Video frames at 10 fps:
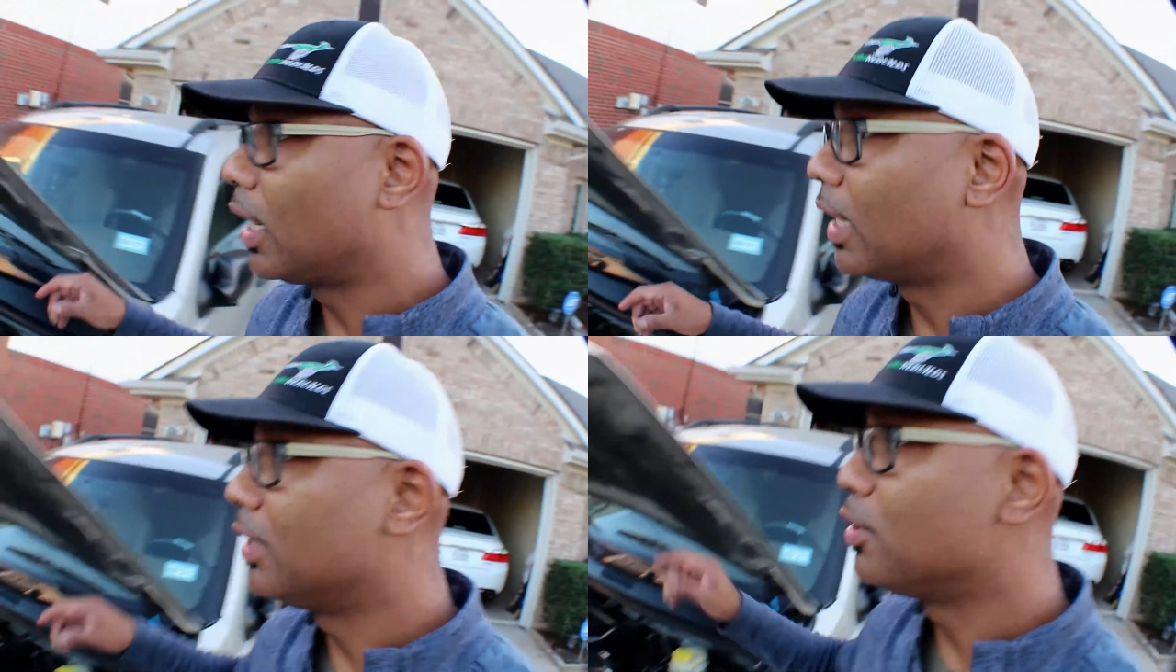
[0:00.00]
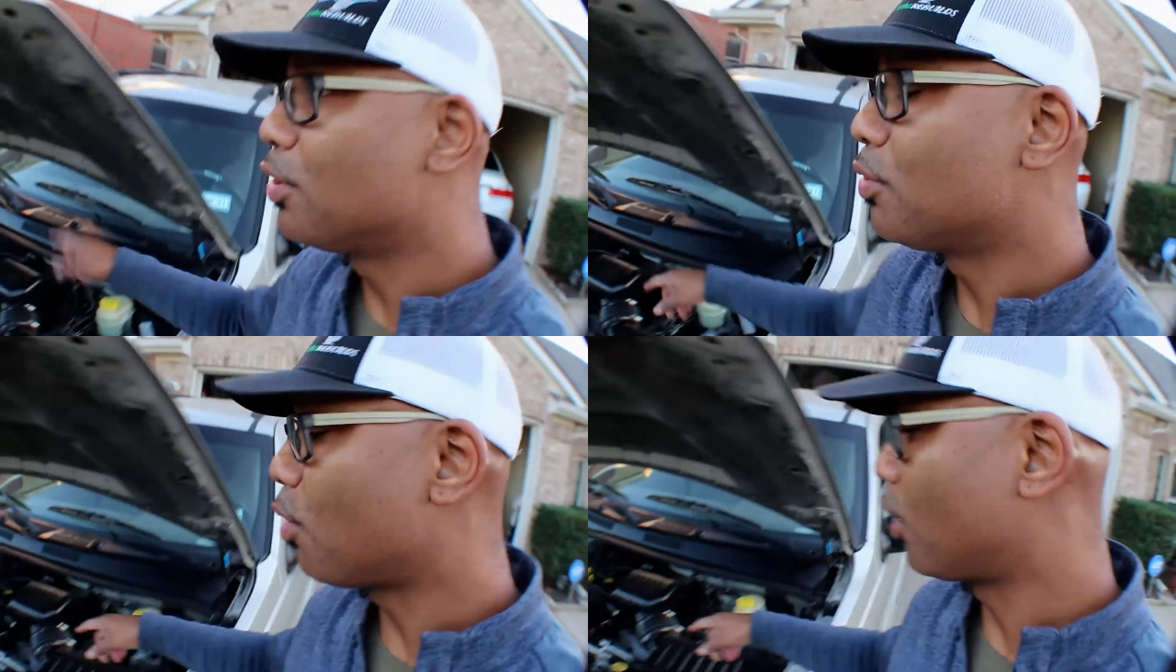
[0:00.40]
a
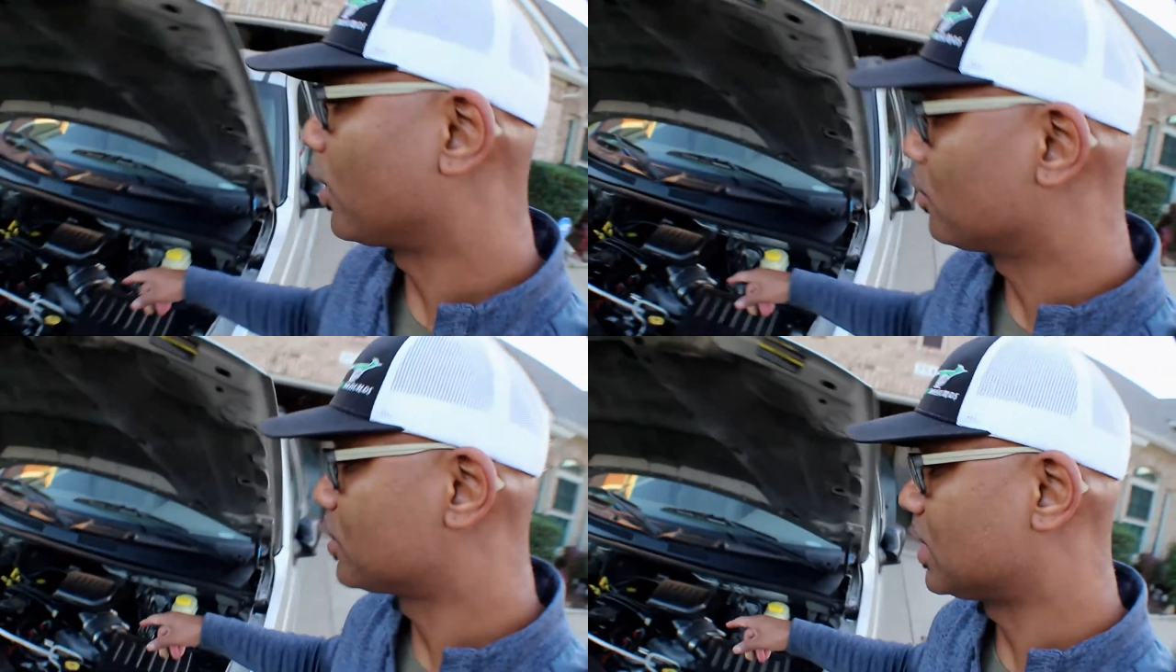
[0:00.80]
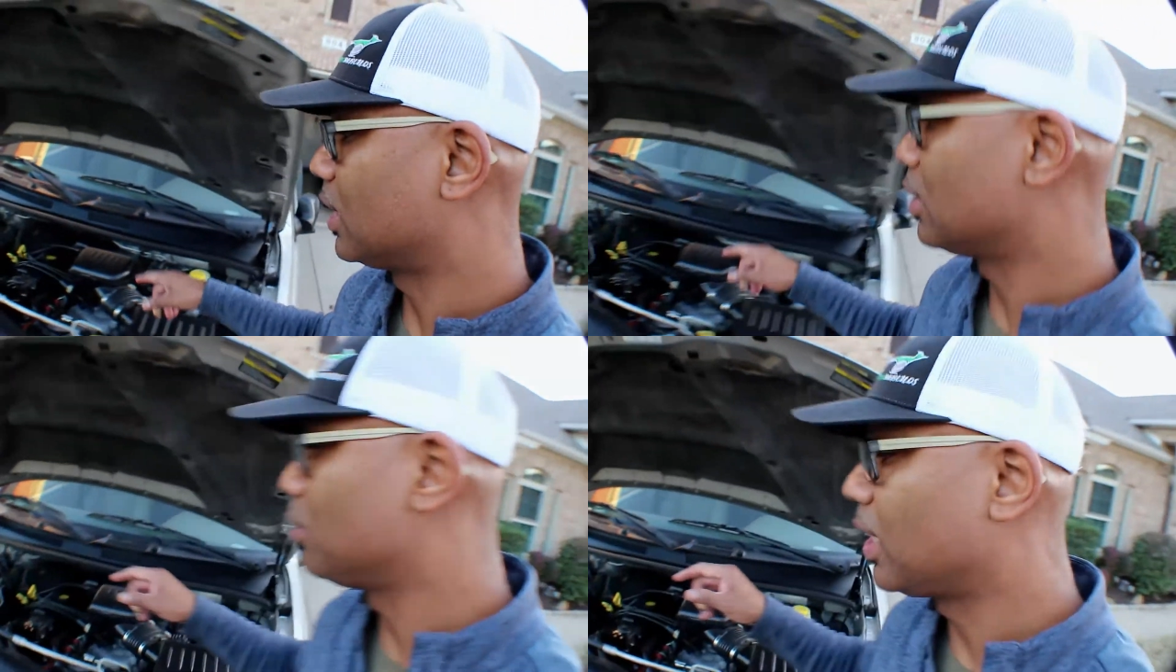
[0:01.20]
new oil
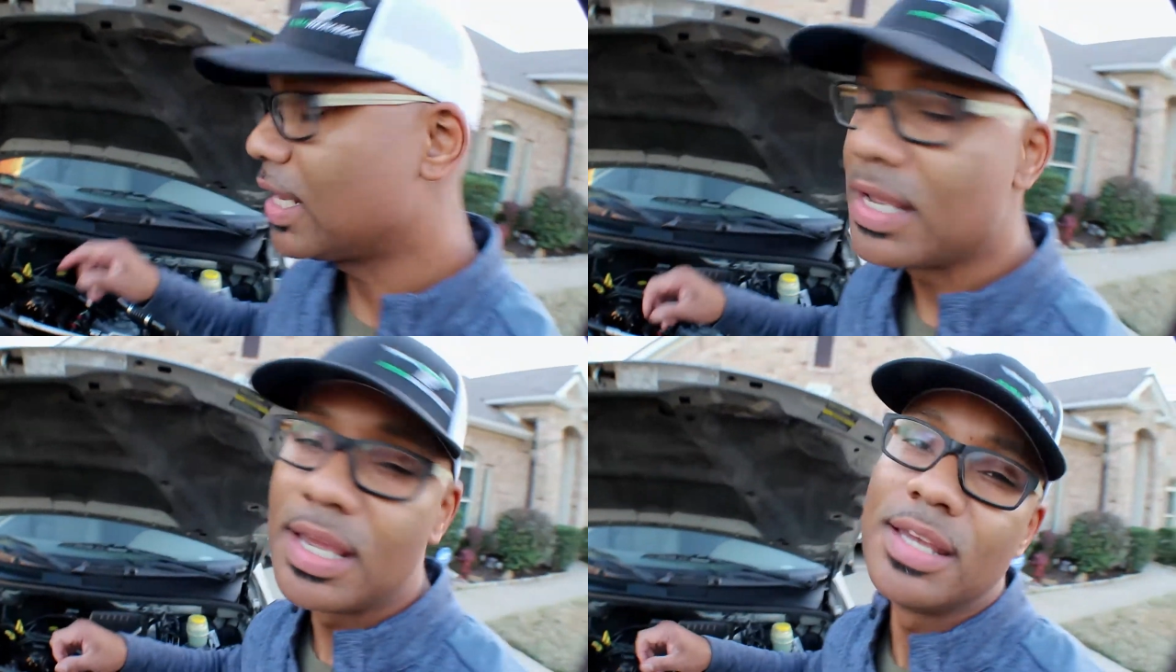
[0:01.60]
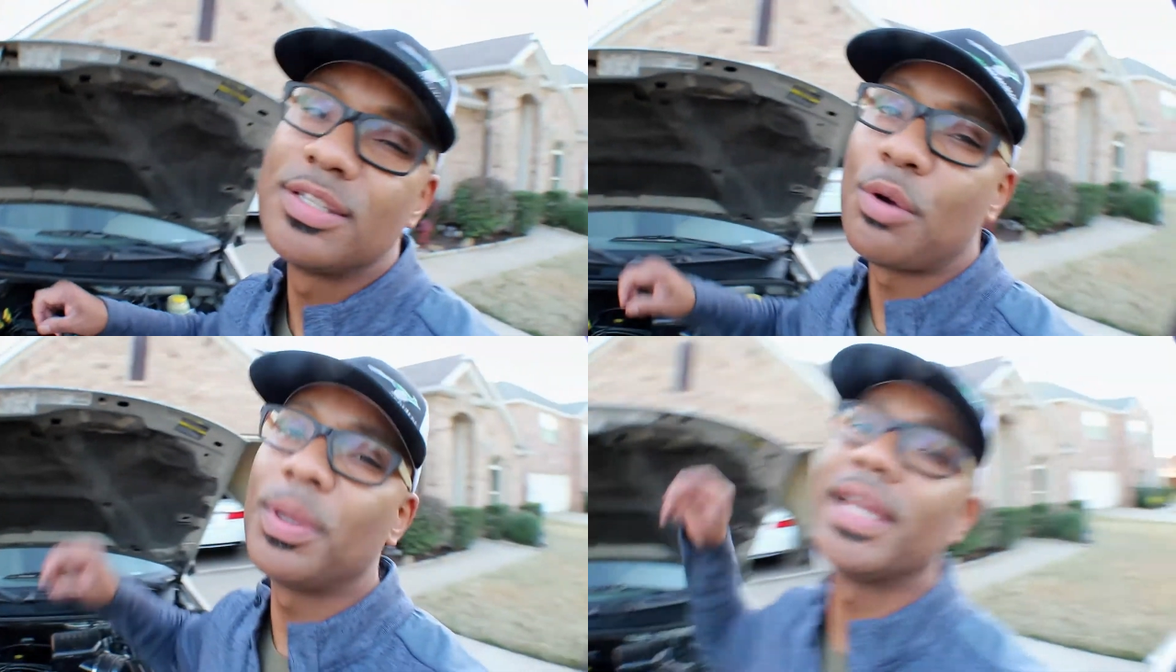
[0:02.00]
sending unit
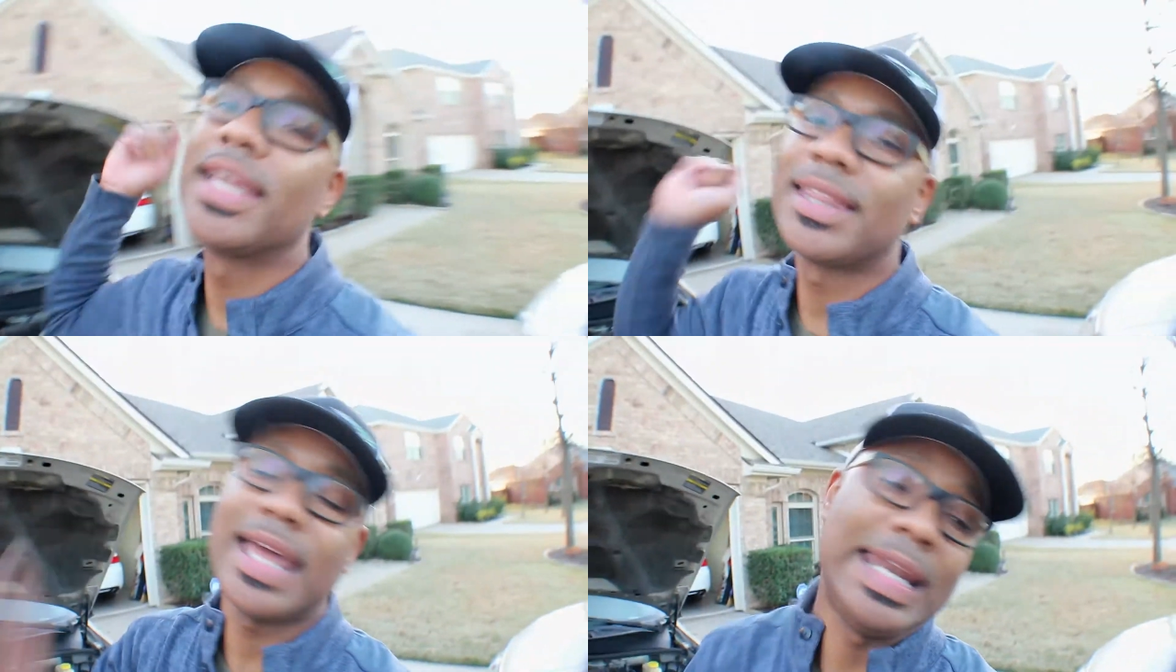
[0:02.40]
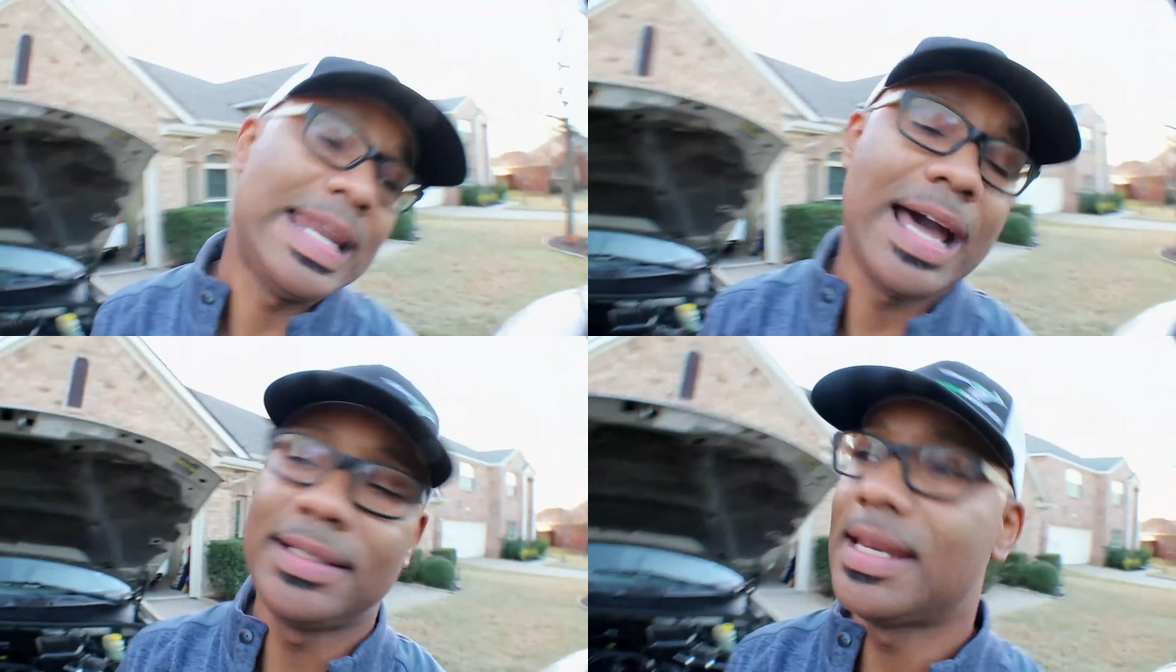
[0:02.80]
so we could get that
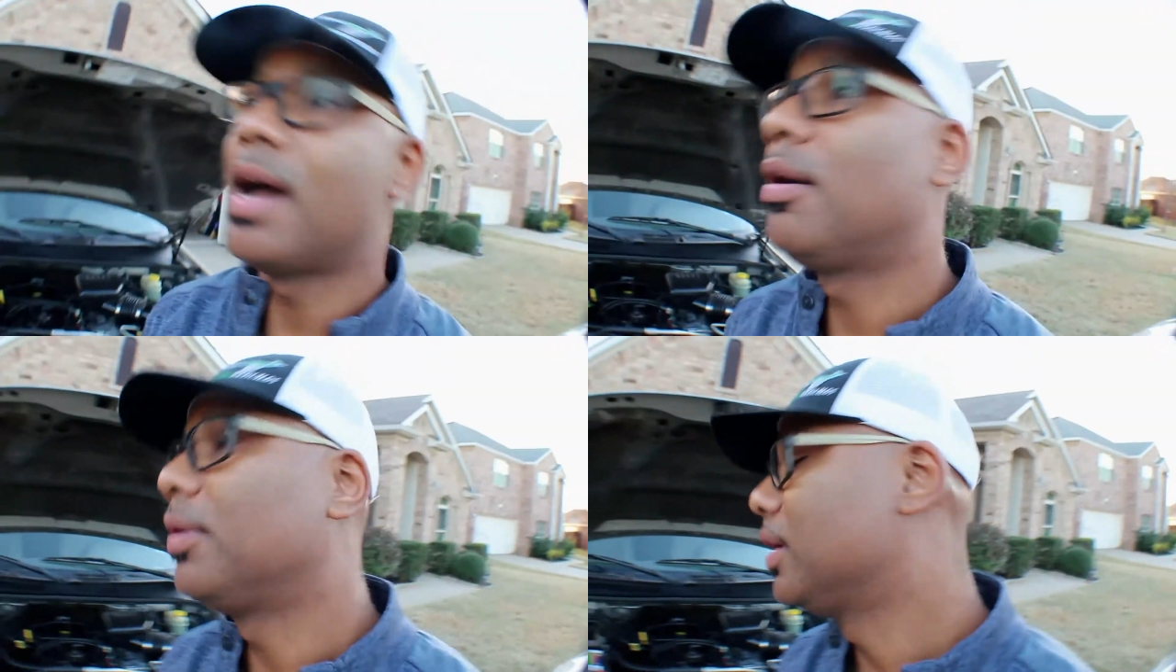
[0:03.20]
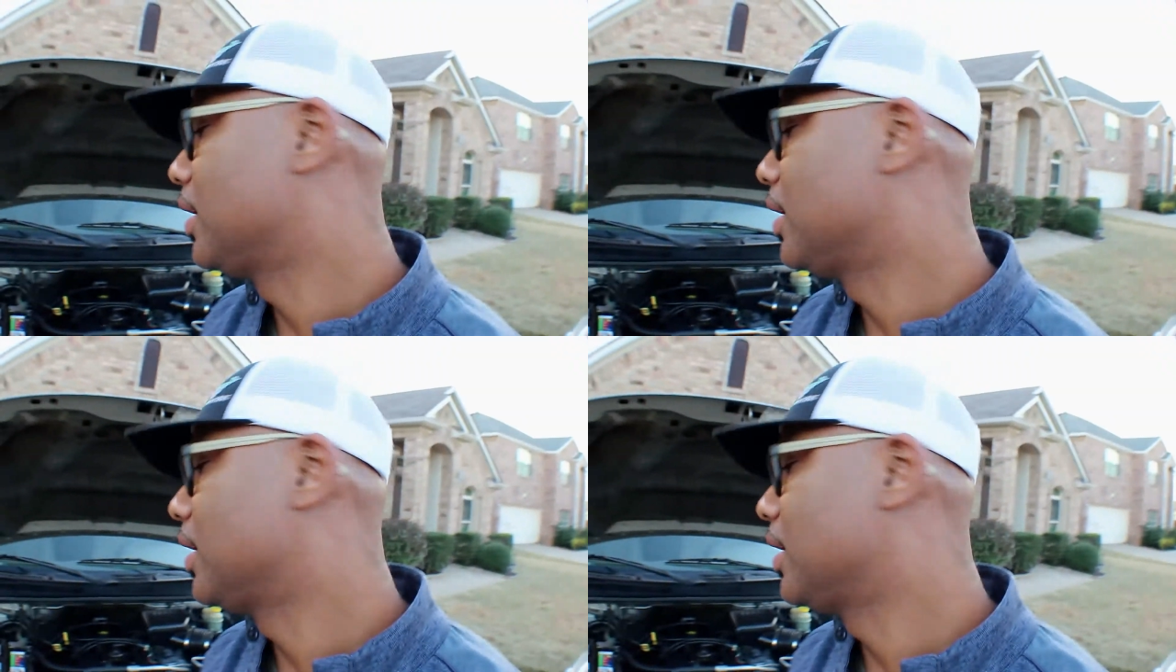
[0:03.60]
knocked out